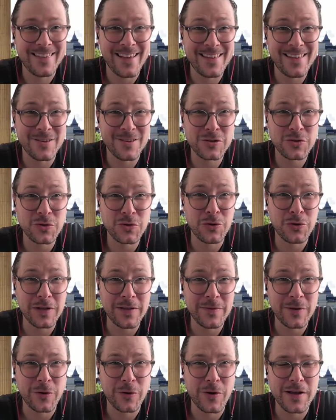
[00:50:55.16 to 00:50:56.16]
in, in the soil,
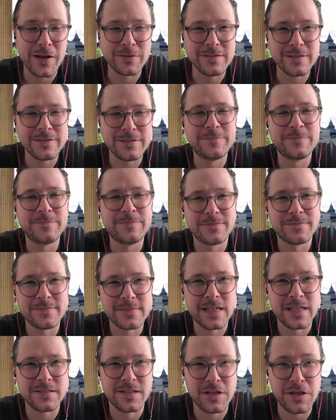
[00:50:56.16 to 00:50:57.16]
in the ground.
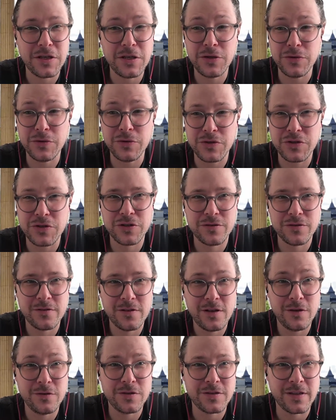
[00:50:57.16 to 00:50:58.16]
That's a
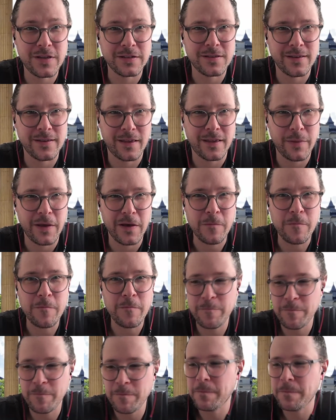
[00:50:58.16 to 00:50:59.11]
huge, huge thing to think about.